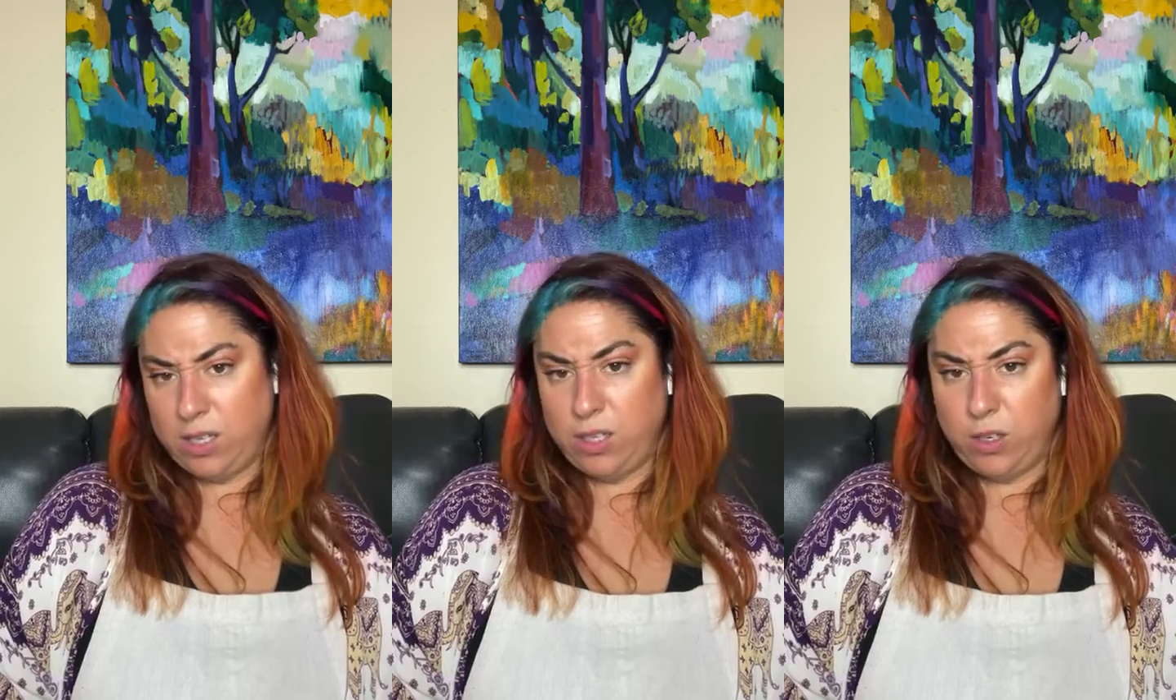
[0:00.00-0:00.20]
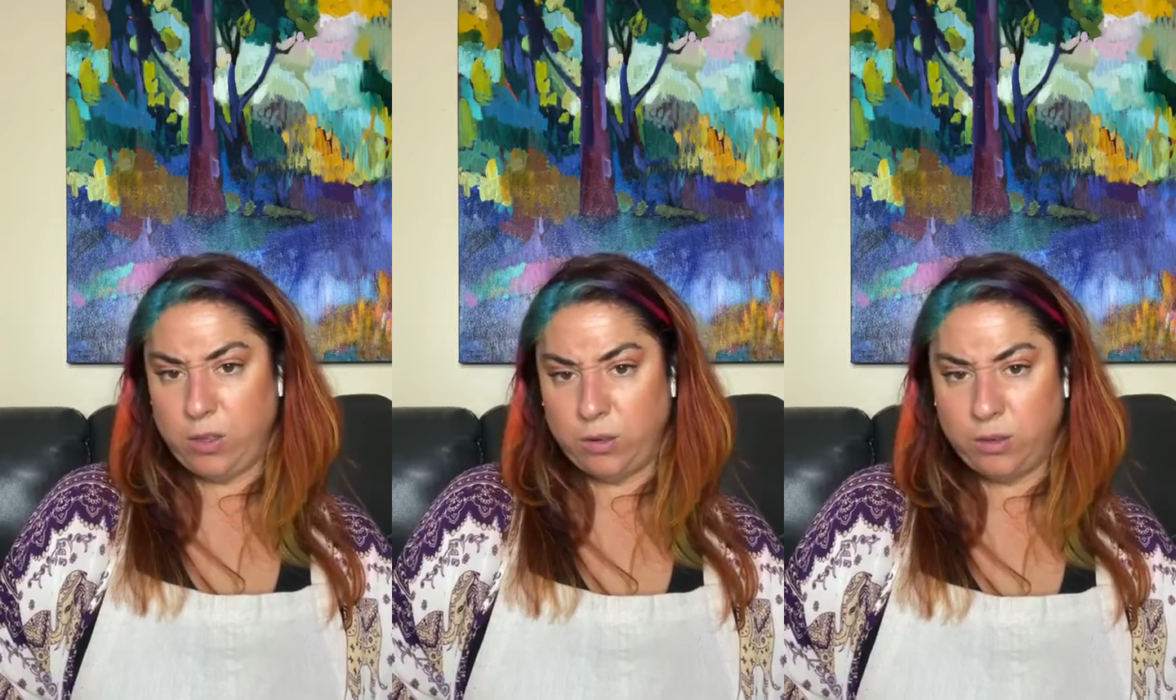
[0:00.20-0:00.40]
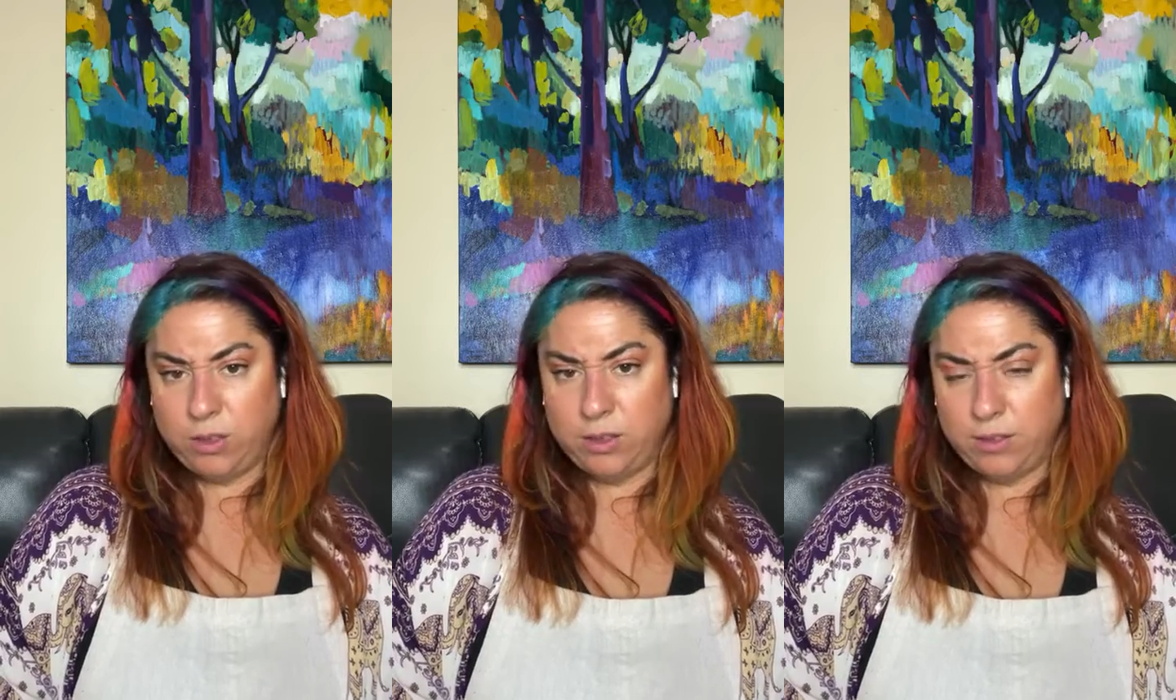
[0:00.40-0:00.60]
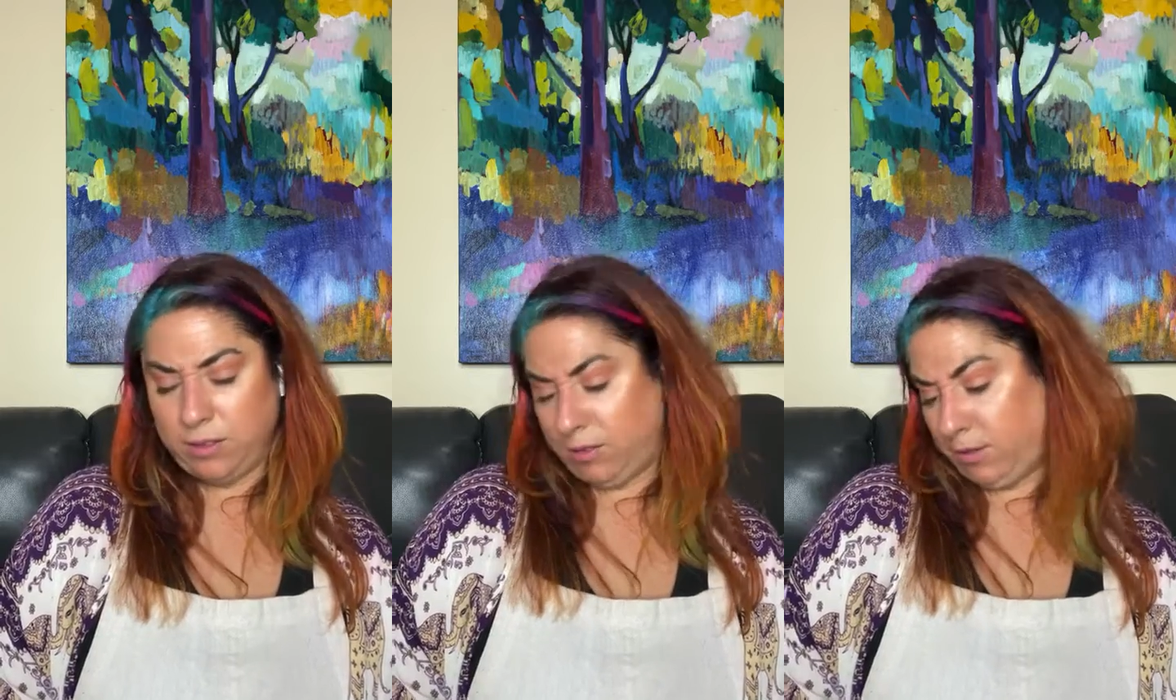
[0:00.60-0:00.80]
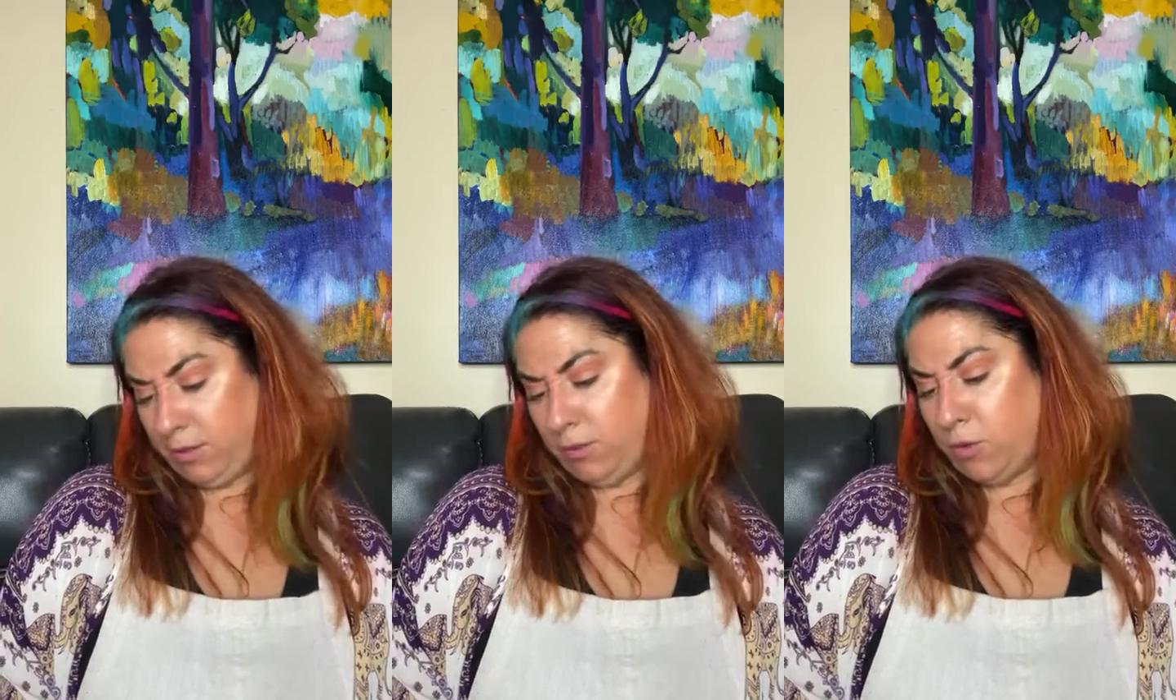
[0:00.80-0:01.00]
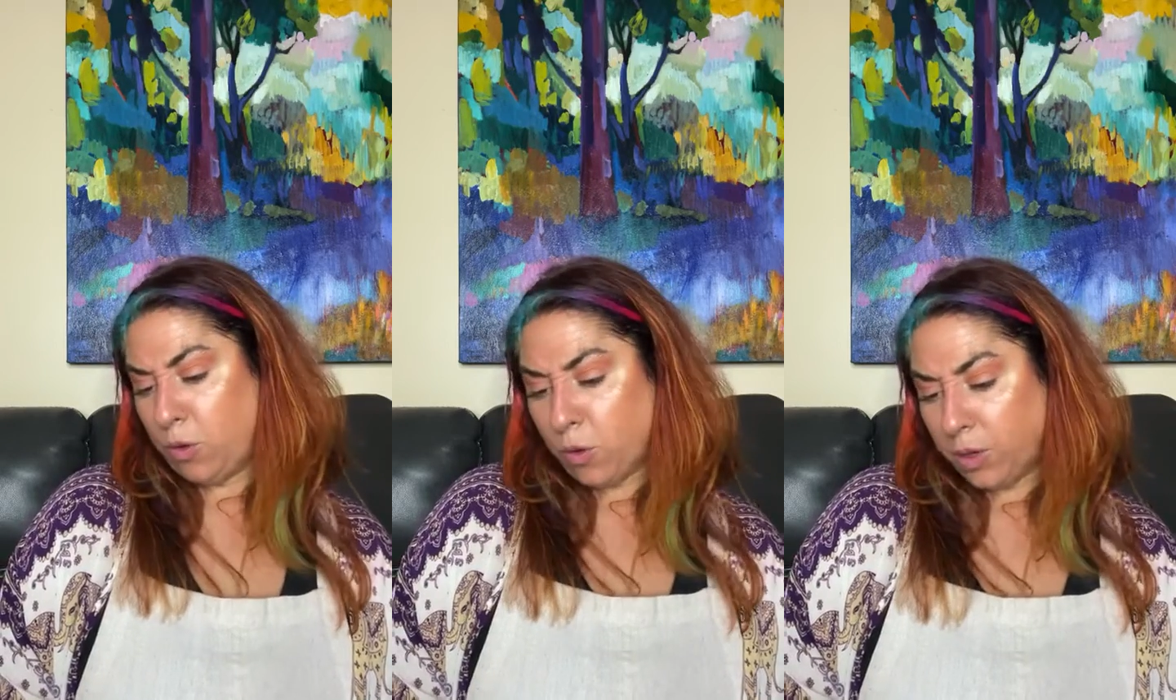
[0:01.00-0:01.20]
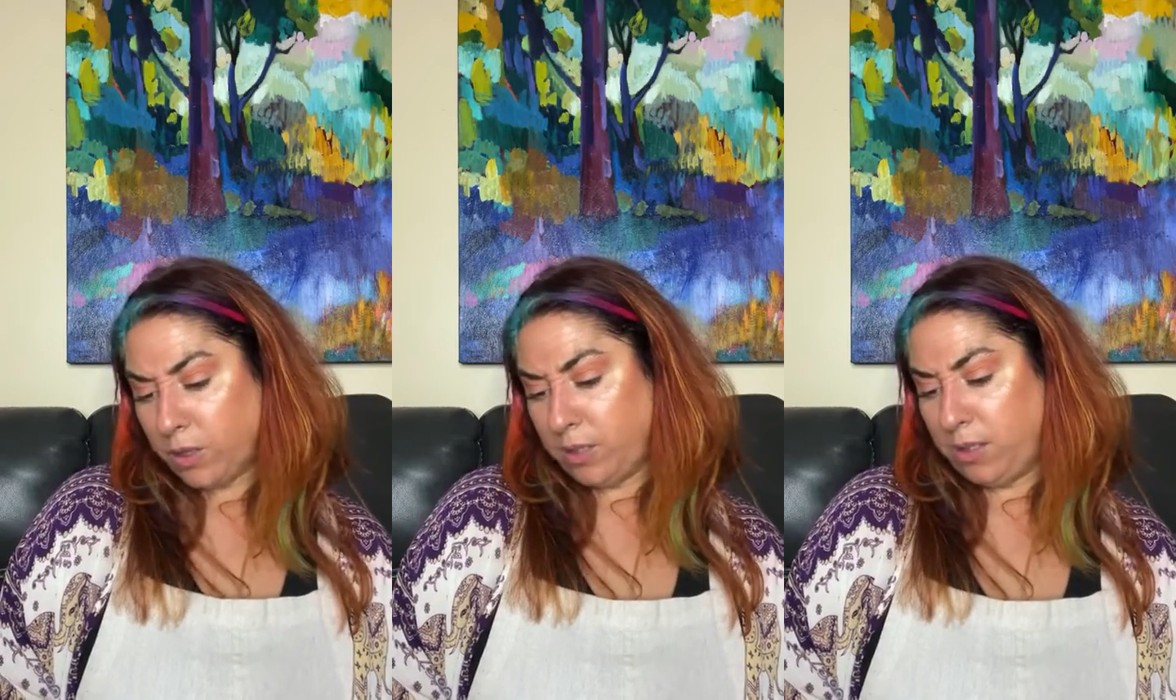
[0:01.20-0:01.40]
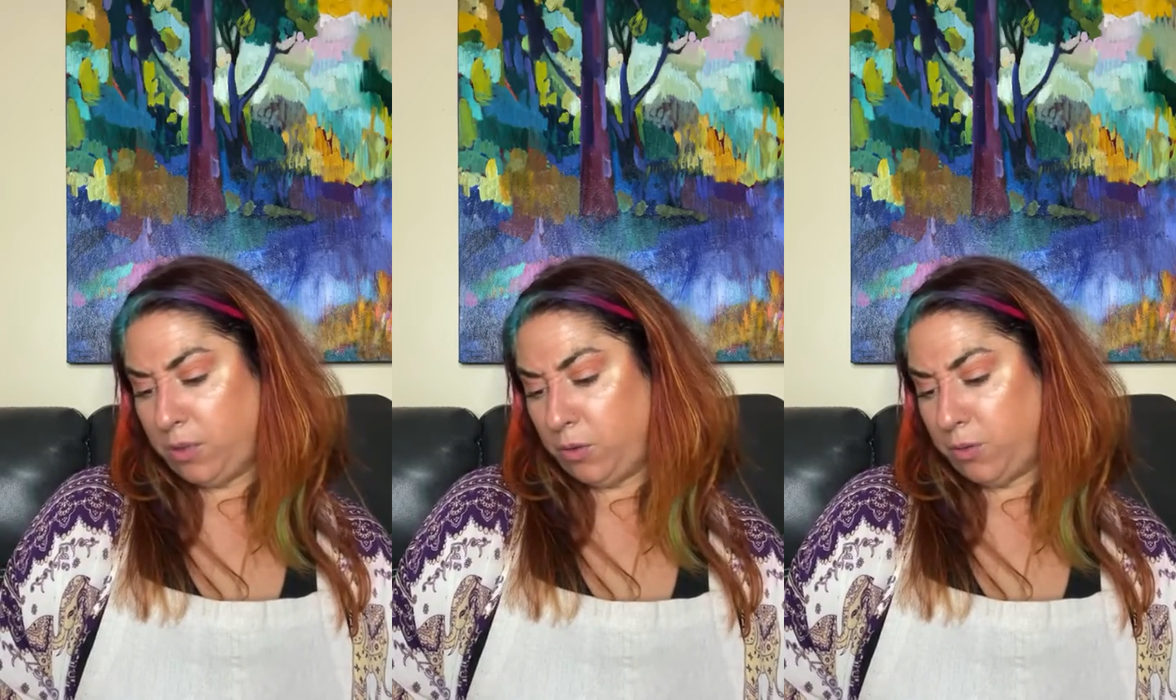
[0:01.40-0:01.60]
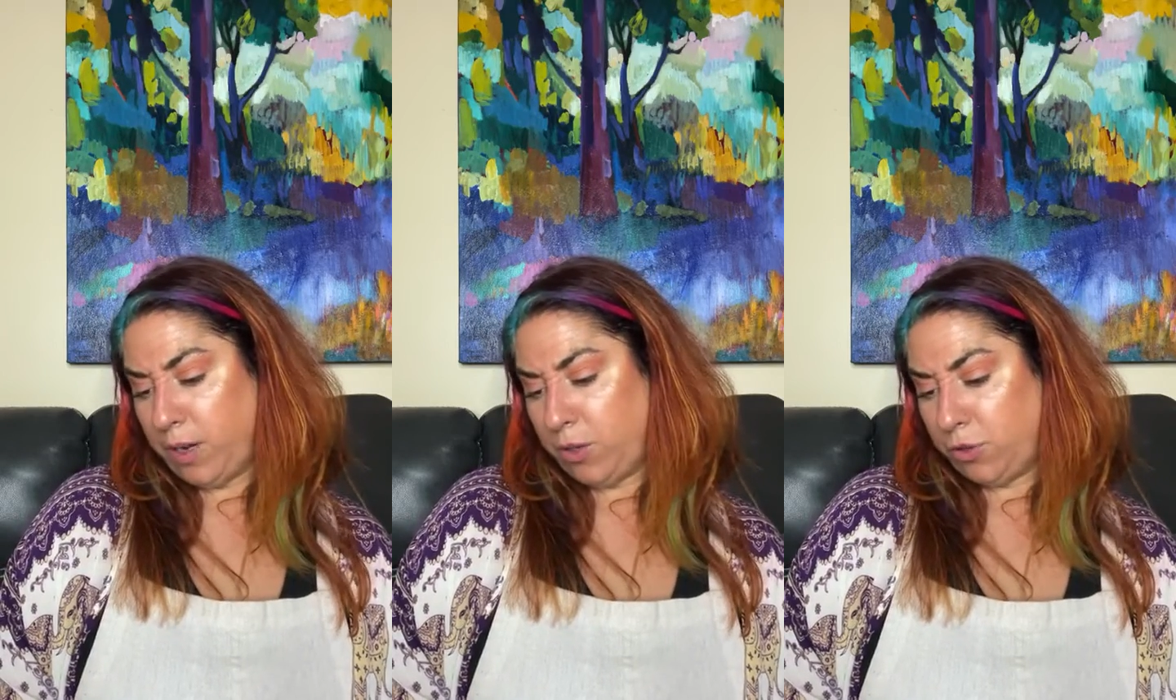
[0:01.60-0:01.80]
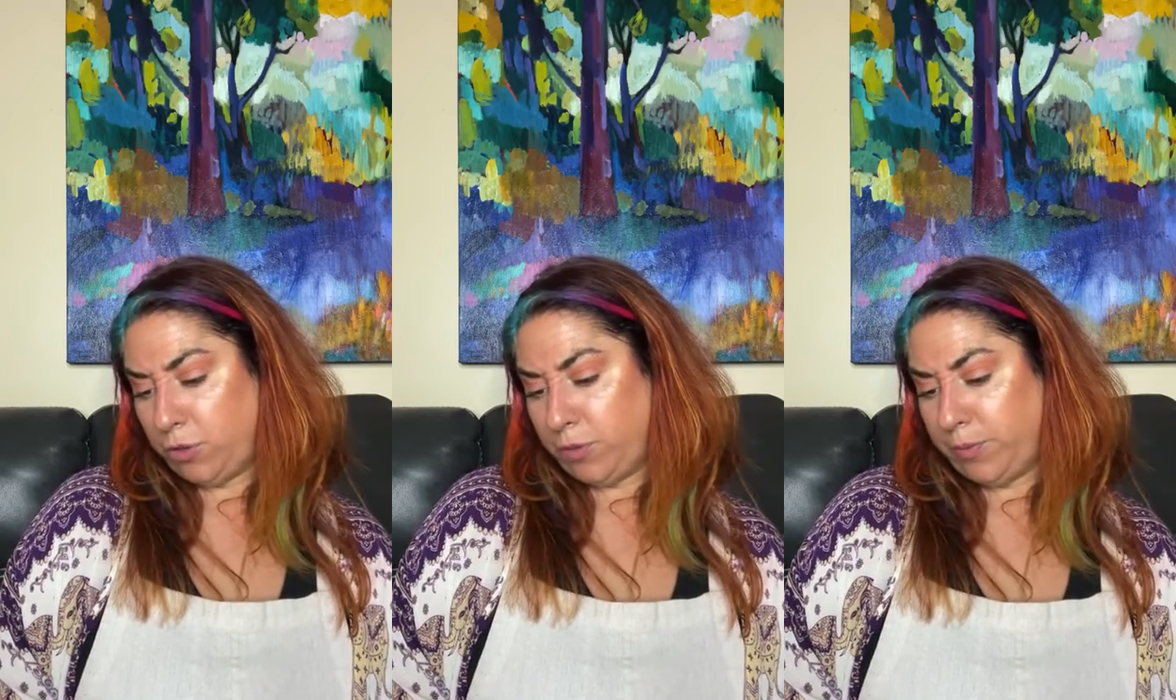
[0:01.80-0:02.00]
they do. Of course they do,
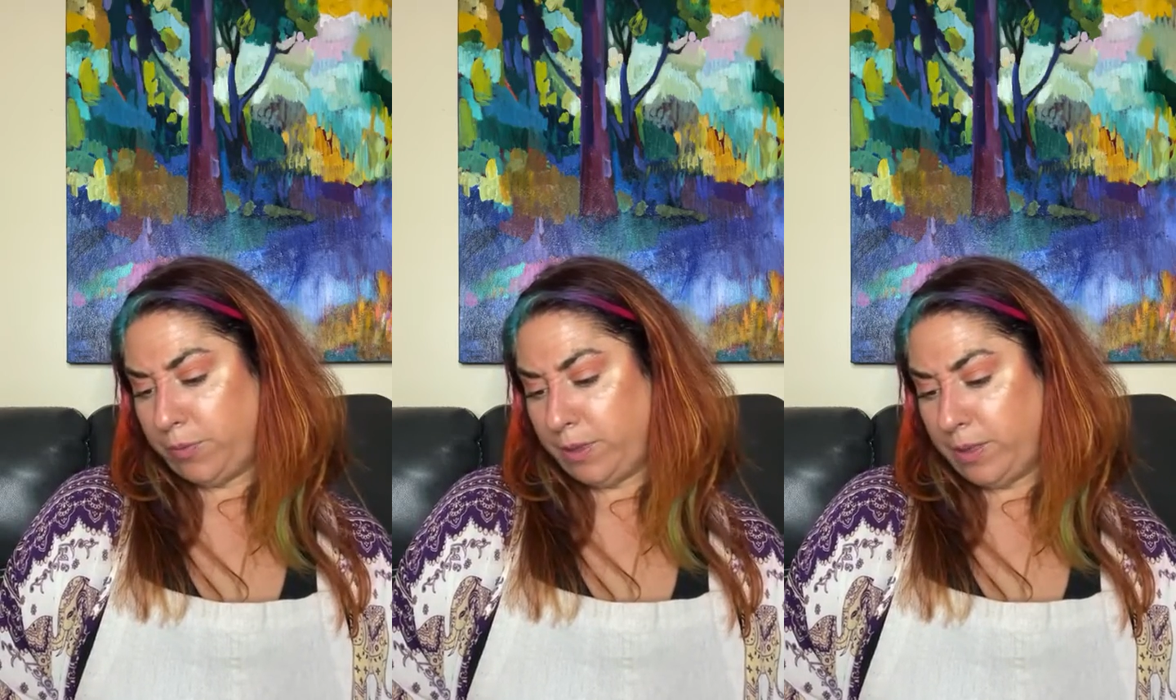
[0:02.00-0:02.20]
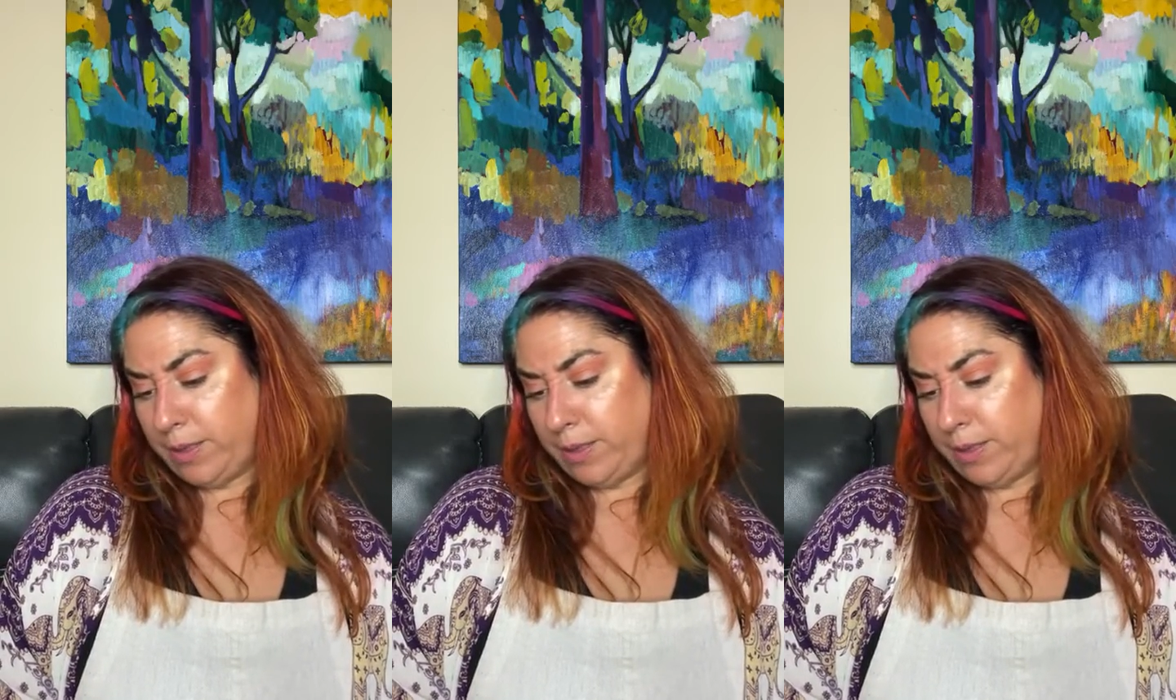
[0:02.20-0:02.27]
Rachel.